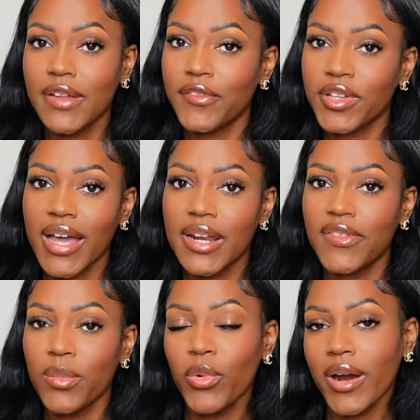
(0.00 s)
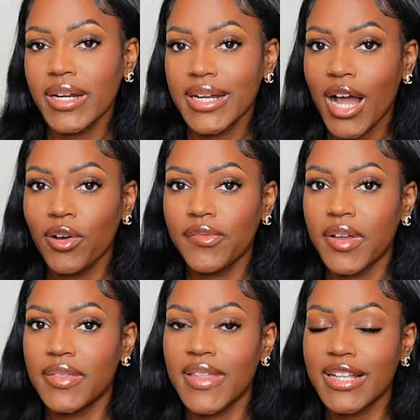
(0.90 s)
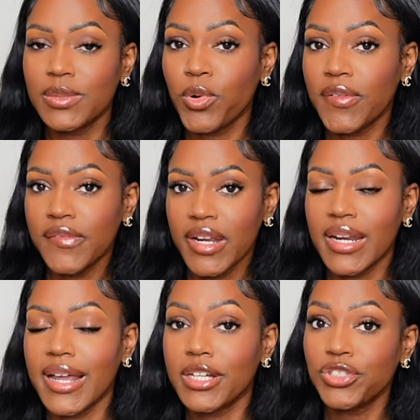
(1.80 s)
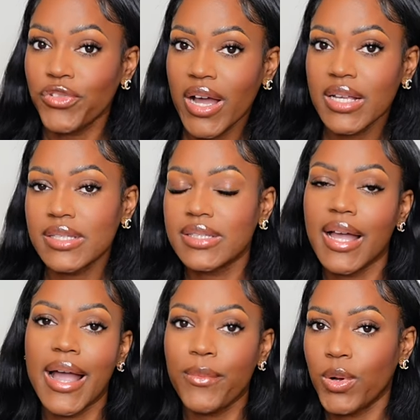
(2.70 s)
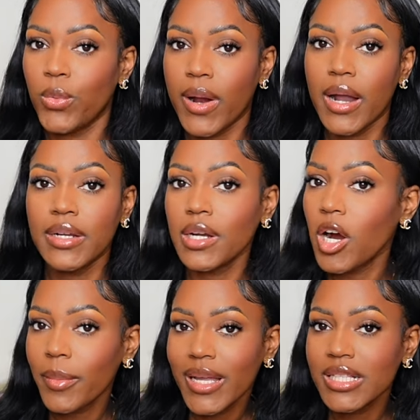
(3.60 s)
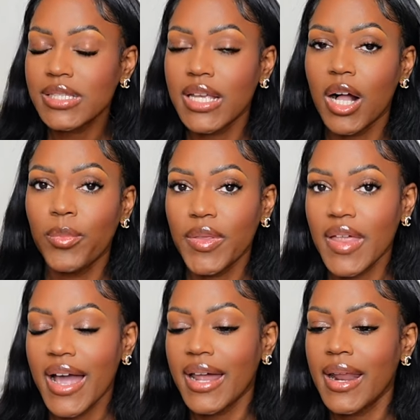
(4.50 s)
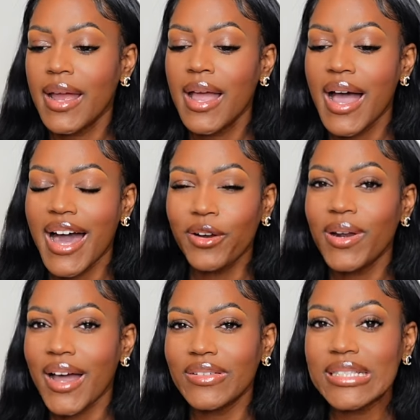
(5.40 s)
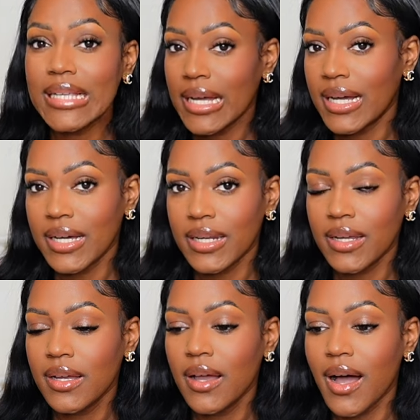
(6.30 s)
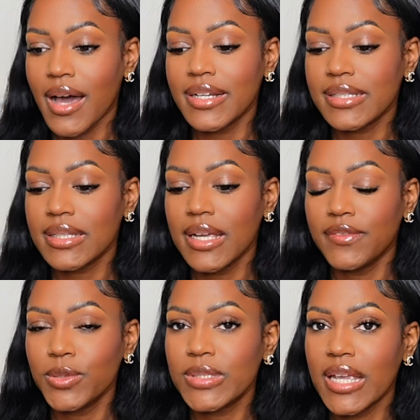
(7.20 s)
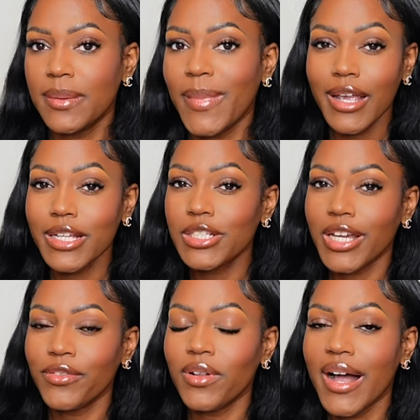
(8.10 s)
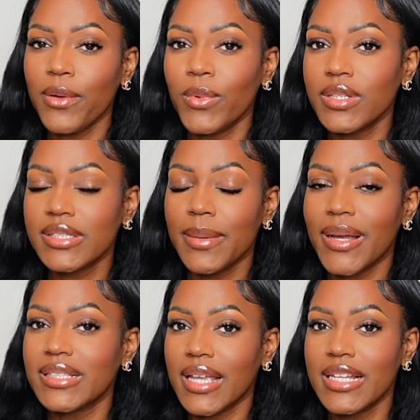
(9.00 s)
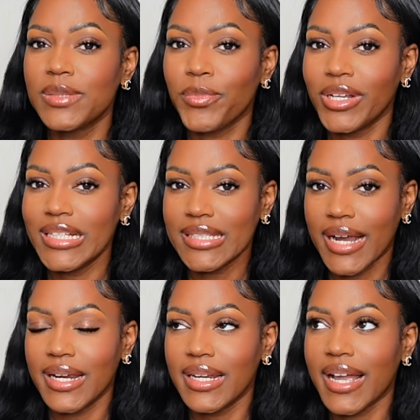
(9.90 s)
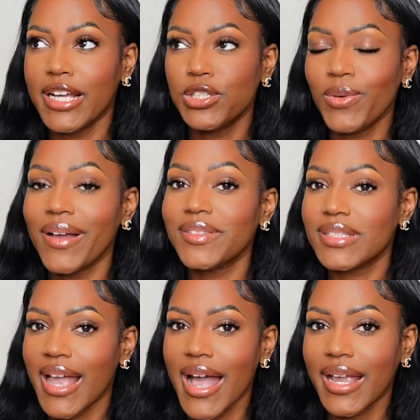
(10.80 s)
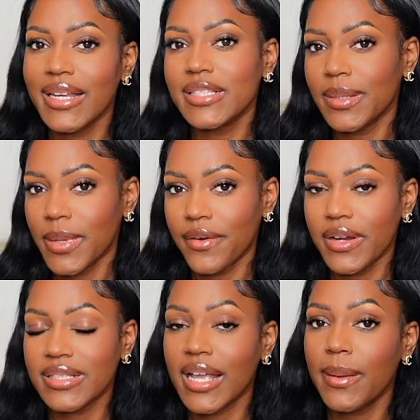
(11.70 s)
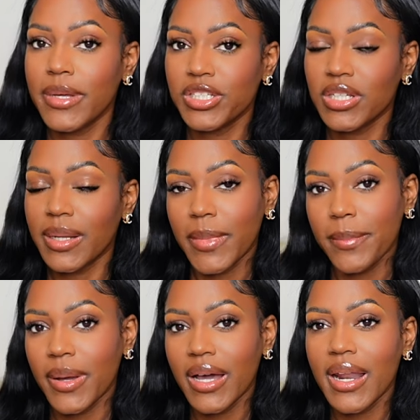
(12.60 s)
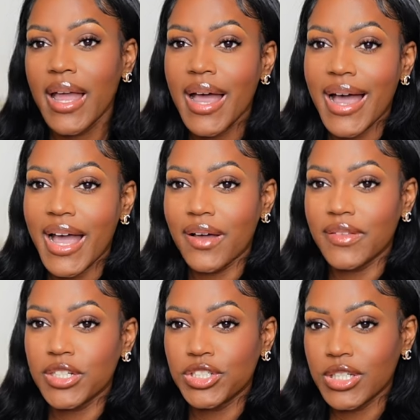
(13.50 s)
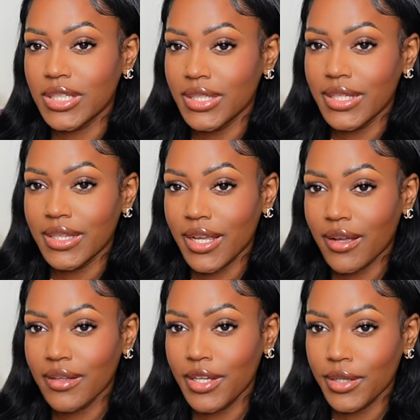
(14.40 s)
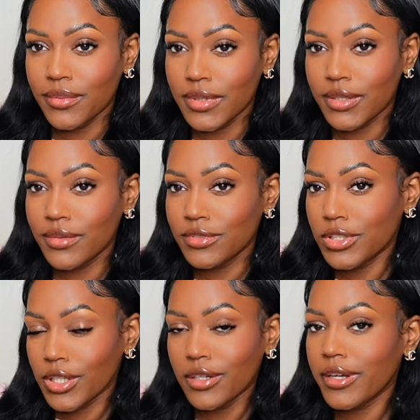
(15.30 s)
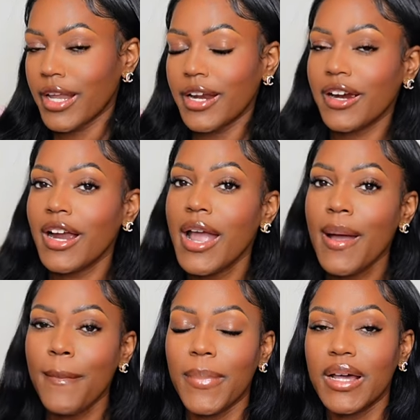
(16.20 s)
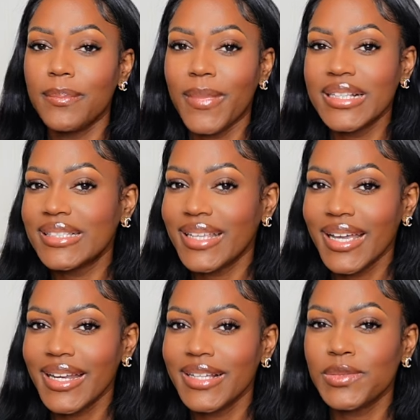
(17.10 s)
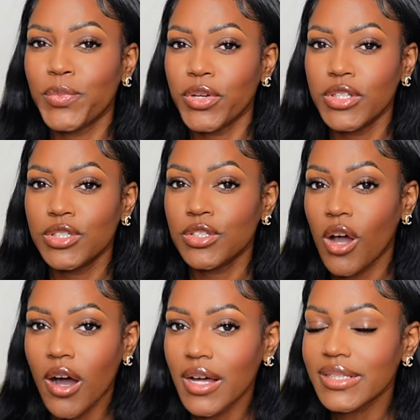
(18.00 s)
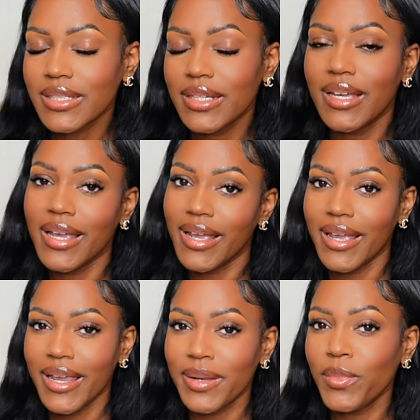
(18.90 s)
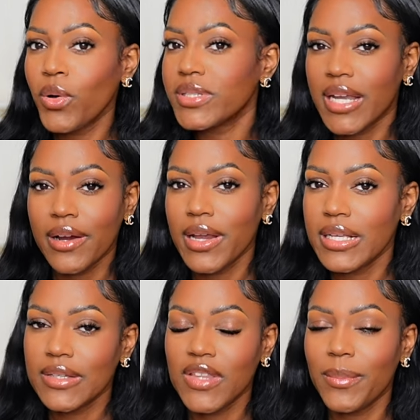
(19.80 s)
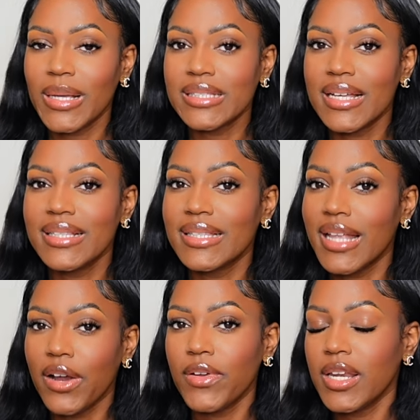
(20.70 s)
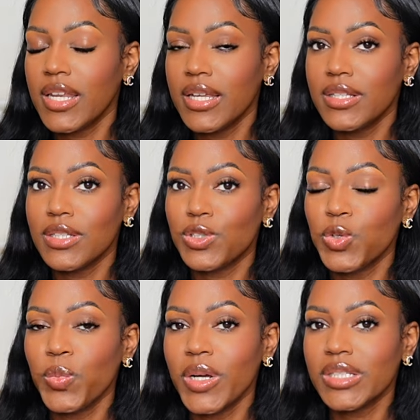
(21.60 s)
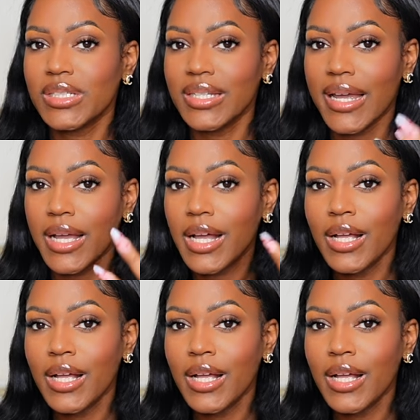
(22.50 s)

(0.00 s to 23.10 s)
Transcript: And for that, if I'm wearing an outfit that's more fitted like a dress, I will wear undergarments to help with that. I don't have a ton honestly a blue skin my in general i will say my skin is pretty tight like i do have sagging in some areas like i mentioned like my butt i have like jiggly like you know little jiggle here but my skin is pretty taut in most areas if that makes sense not really too much like